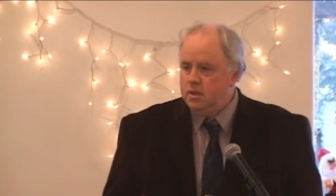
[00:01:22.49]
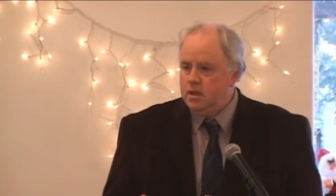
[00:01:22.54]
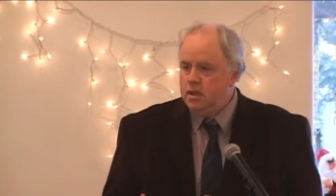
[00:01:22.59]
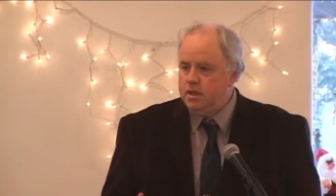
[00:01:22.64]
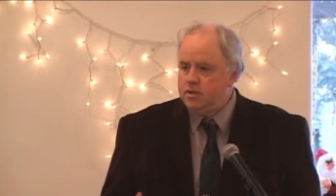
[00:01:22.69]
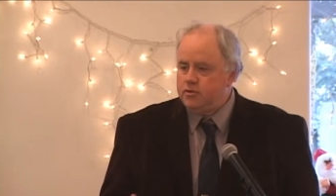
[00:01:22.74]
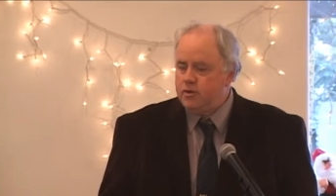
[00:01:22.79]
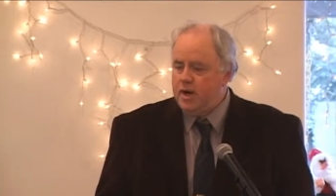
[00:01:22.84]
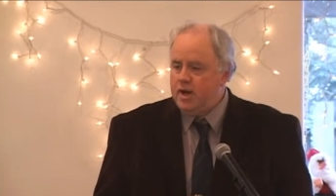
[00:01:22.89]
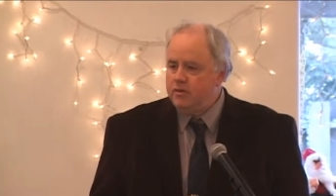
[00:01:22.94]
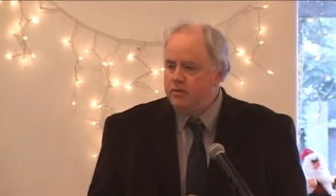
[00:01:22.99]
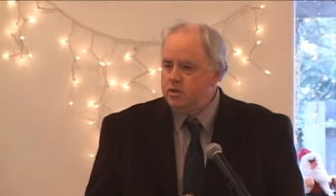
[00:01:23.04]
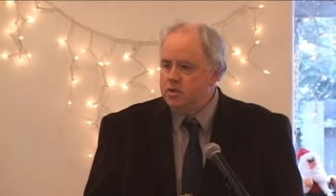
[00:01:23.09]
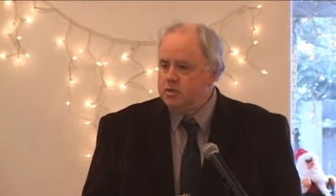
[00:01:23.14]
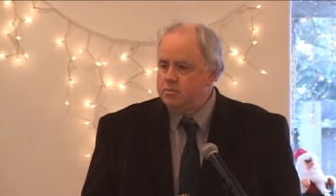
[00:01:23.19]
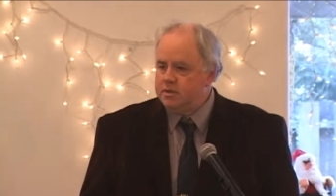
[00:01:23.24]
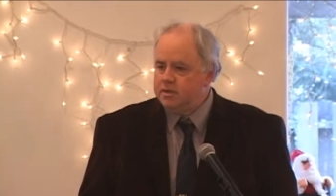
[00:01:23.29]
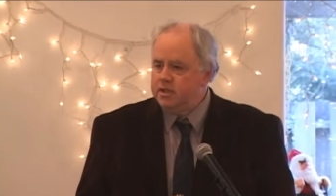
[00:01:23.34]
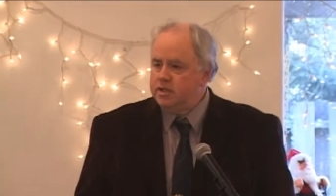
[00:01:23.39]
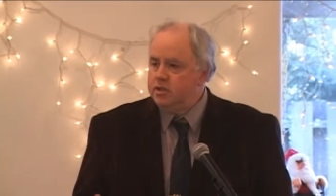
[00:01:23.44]
uh,
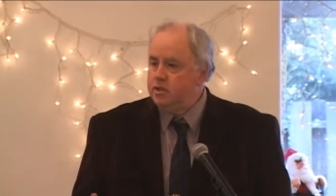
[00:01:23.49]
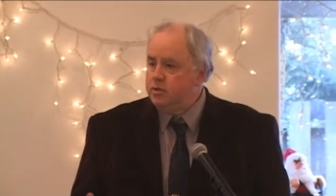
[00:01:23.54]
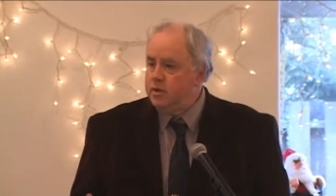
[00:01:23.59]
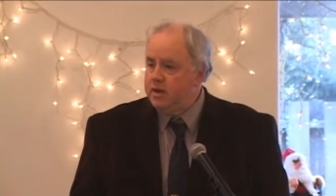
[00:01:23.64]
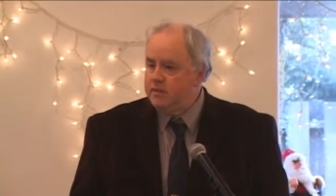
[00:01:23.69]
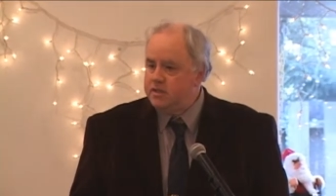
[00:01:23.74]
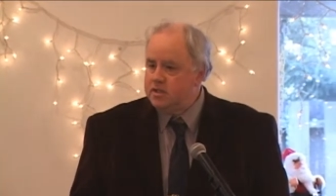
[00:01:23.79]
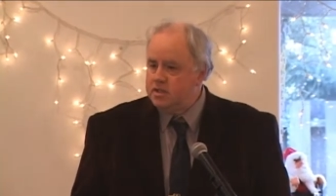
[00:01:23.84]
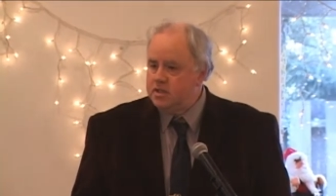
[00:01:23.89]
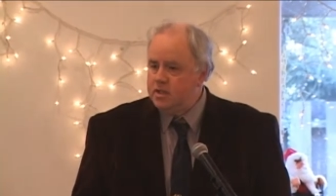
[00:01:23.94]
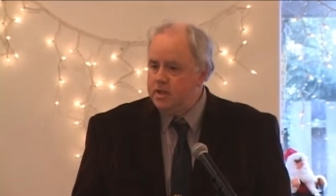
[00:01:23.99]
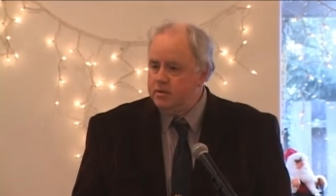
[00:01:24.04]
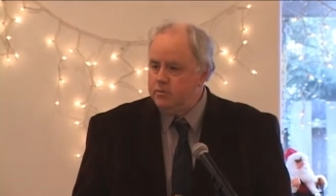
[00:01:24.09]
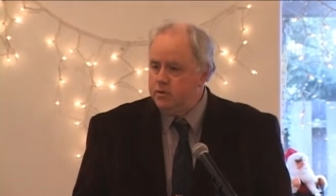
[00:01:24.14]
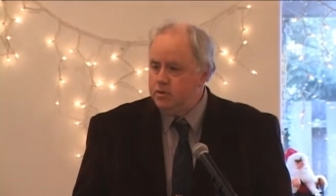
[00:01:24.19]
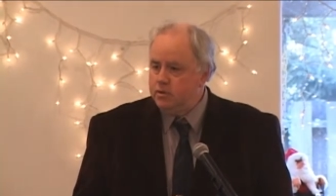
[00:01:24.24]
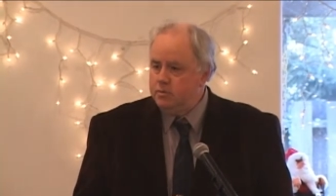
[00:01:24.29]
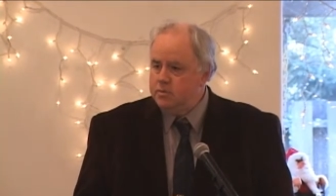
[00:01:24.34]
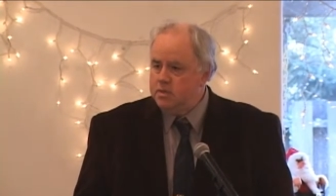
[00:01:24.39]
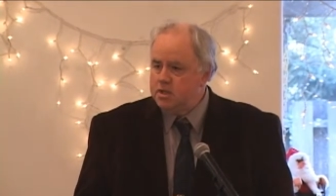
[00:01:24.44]
travelers, but they do have
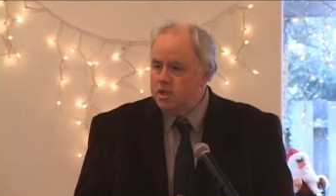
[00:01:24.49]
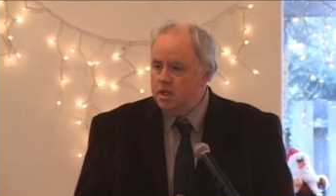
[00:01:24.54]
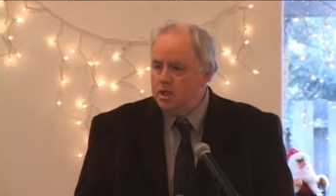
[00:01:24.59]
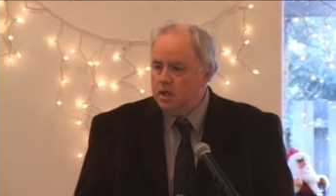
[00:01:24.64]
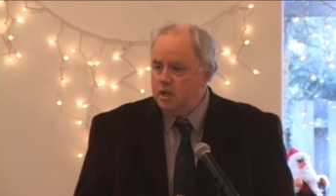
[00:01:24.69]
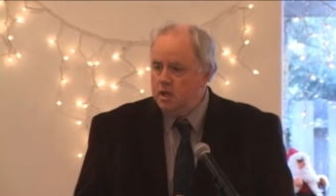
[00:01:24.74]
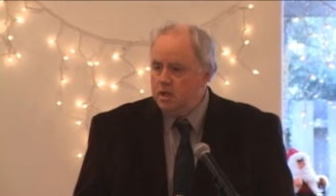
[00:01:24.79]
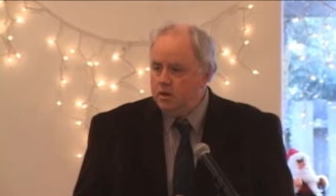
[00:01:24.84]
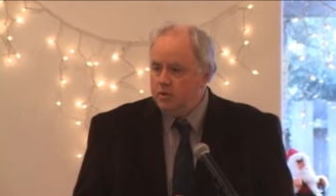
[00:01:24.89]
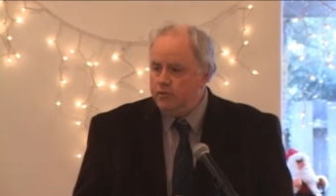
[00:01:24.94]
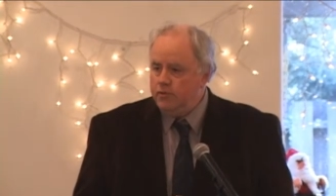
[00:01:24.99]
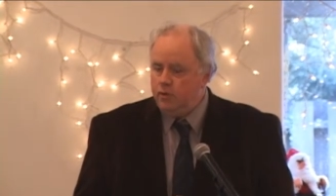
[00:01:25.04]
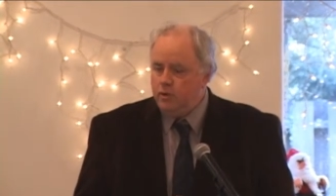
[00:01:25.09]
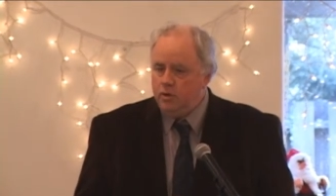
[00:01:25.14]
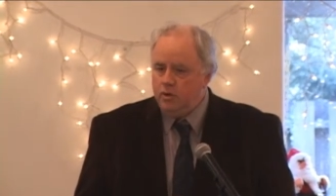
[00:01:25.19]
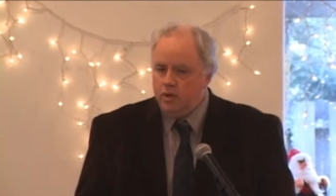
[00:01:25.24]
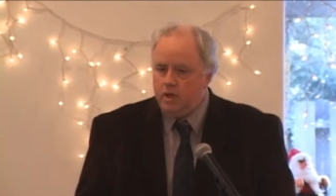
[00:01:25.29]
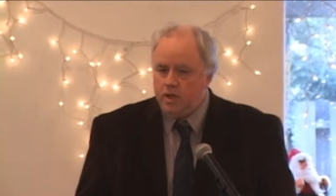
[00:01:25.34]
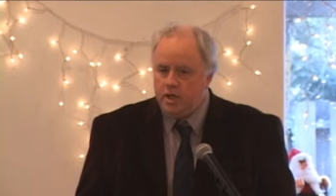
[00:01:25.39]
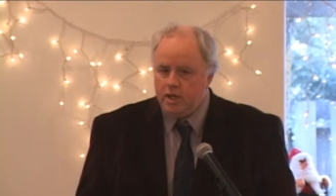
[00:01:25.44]
staterooms
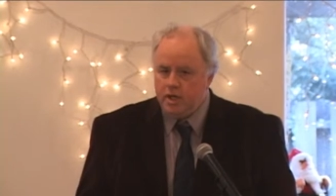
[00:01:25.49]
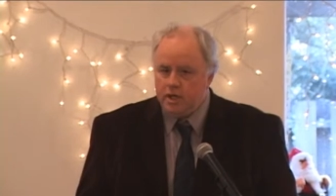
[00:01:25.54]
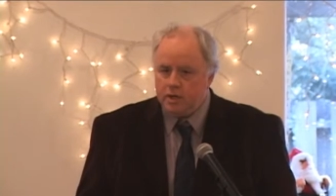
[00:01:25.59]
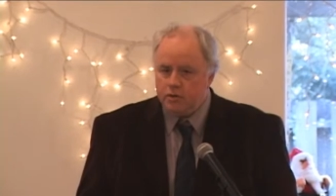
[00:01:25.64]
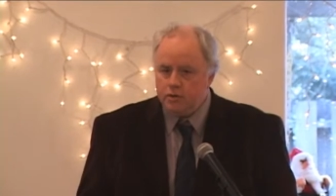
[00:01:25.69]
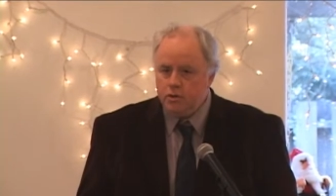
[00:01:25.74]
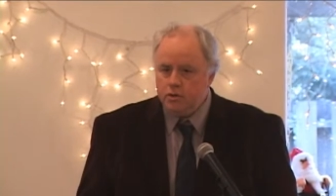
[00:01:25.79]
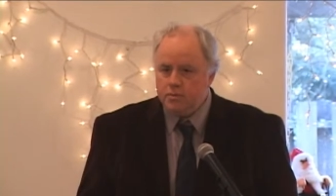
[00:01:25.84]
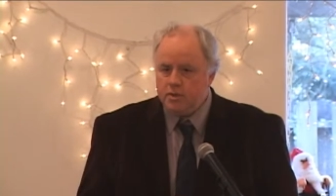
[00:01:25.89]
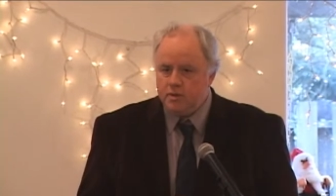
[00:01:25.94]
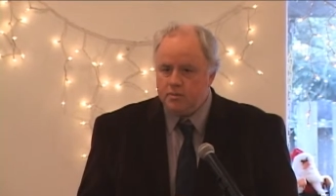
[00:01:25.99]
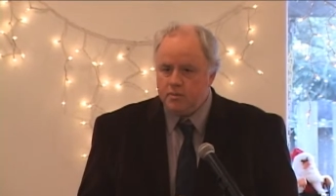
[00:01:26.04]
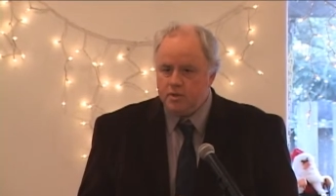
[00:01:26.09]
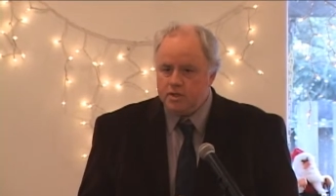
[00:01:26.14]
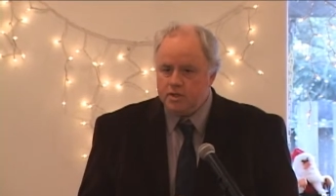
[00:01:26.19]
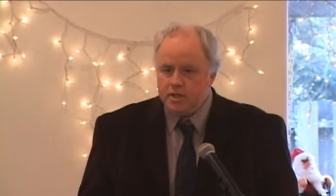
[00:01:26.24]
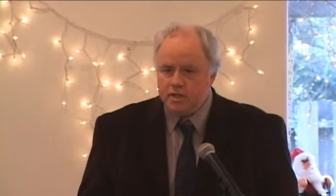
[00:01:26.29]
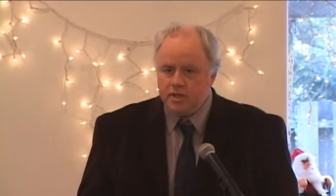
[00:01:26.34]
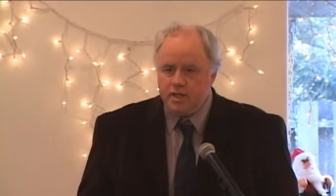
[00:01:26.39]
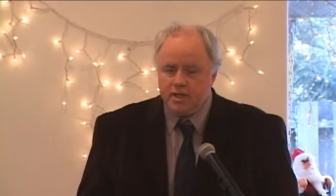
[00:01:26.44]
for uh, crew
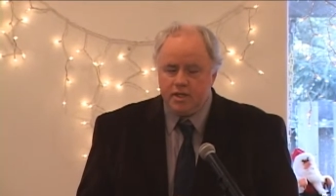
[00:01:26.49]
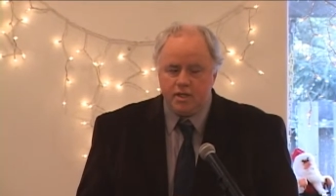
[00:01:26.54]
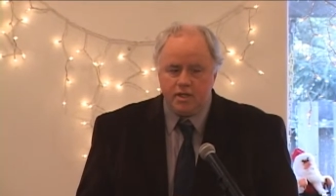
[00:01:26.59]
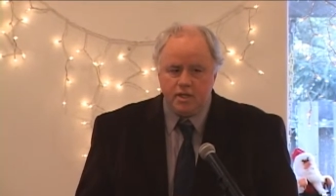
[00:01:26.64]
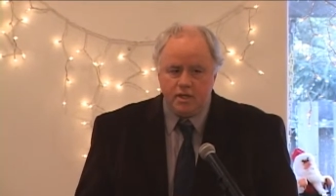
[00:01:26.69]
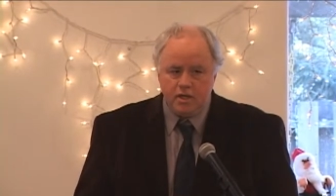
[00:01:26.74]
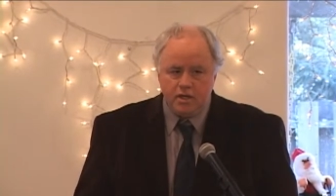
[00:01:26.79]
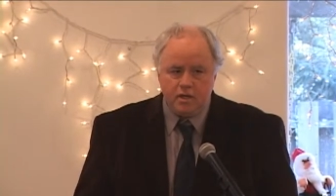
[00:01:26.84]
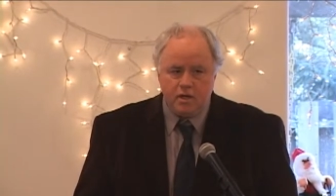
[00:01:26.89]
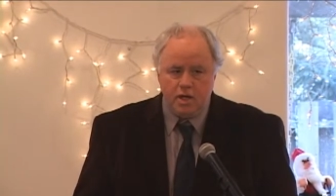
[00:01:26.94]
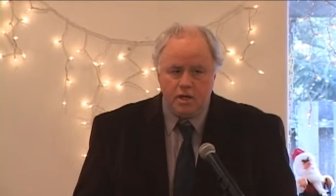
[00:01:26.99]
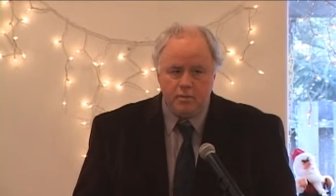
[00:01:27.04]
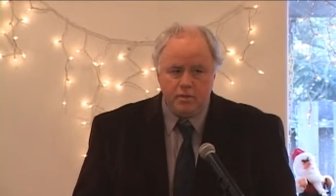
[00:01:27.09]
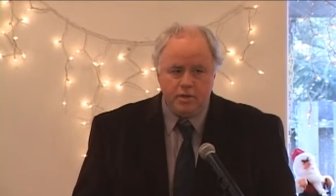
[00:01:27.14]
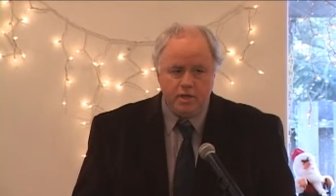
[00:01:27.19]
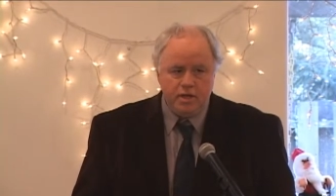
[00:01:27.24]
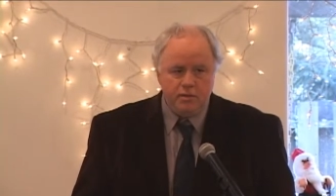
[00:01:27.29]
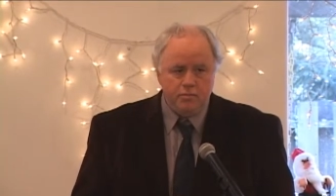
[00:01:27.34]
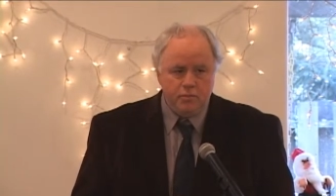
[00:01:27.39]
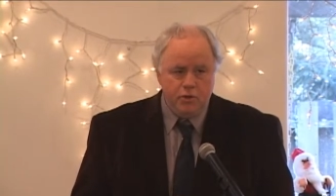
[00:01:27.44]
members, and they can
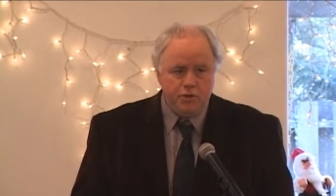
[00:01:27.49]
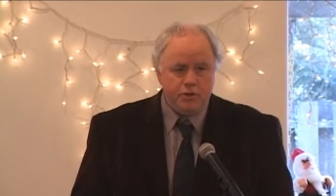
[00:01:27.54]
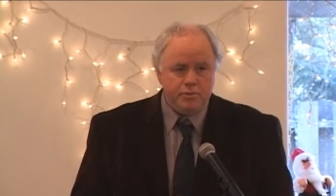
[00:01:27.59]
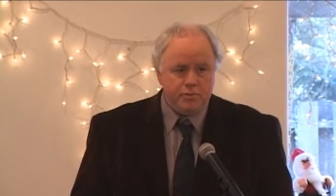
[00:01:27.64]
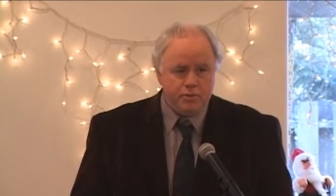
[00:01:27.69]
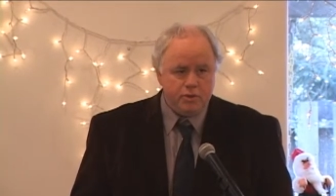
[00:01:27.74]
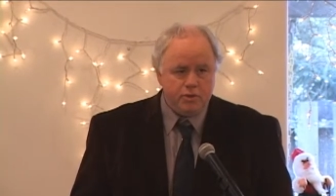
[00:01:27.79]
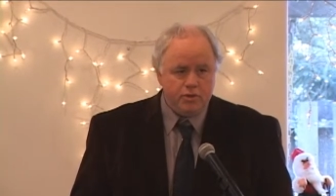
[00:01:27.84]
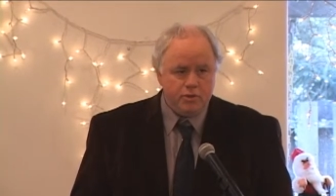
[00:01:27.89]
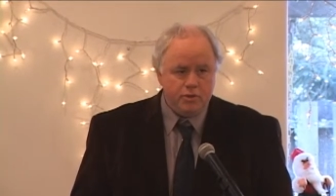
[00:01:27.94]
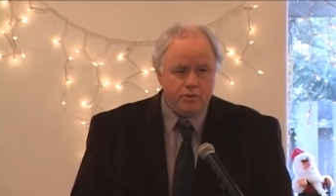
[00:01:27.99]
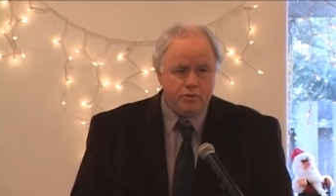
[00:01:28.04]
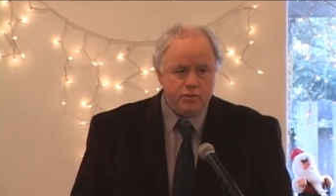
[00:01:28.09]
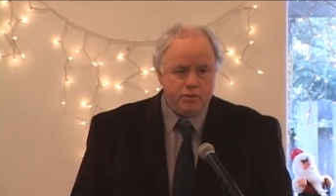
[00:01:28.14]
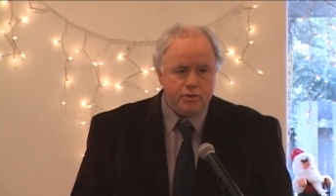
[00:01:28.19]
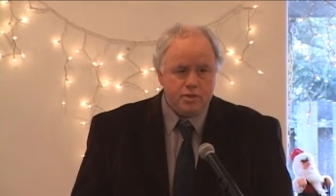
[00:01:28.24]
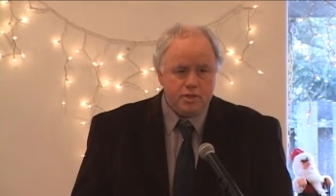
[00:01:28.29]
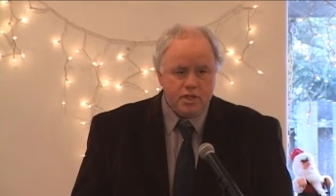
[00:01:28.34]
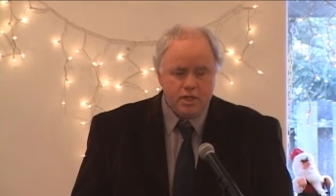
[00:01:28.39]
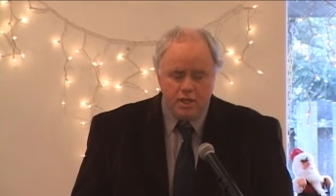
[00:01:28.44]
accommodate multiple
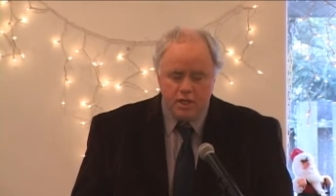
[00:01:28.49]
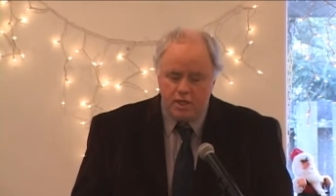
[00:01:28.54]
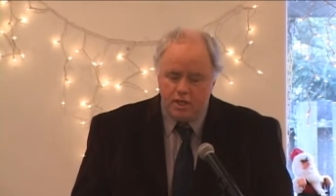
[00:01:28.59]
crews.